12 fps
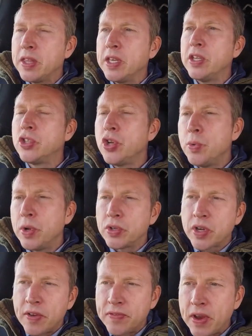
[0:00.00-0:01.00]
The
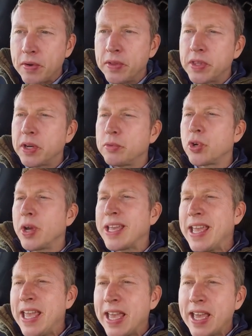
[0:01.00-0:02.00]
two-wheel drive variant that I'm
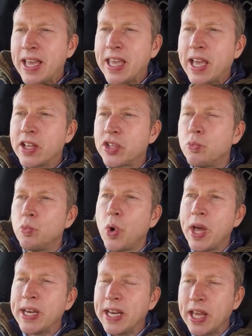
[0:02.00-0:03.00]
trying here gets
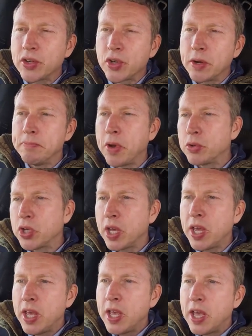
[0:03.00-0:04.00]
one electric motor